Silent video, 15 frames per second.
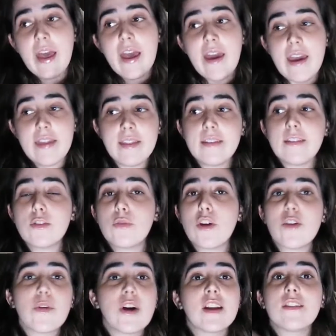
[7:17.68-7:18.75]
And this is where
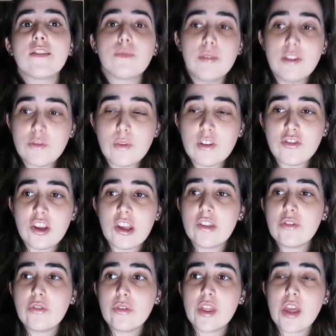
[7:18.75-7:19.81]
I'm gonna be switching
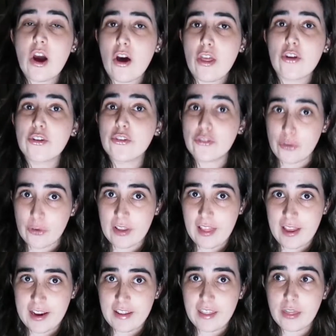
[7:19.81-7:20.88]
to the other
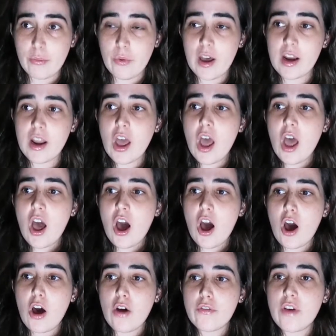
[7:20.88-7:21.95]
storyline, the one
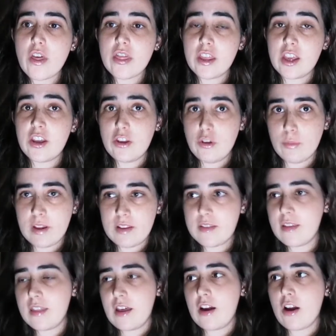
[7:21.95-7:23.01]
of the humans
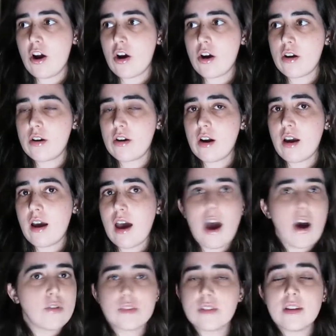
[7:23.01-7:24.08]
that are
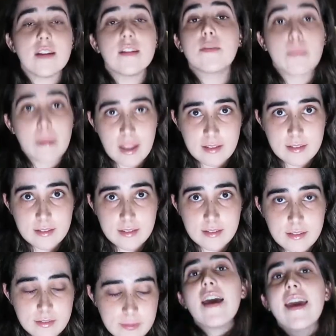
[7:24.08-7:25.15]
out in
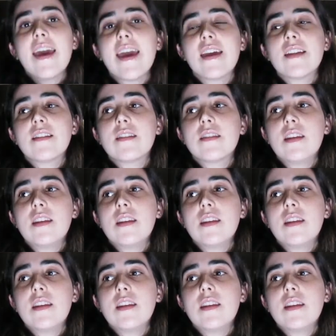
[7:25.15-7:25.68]
space. And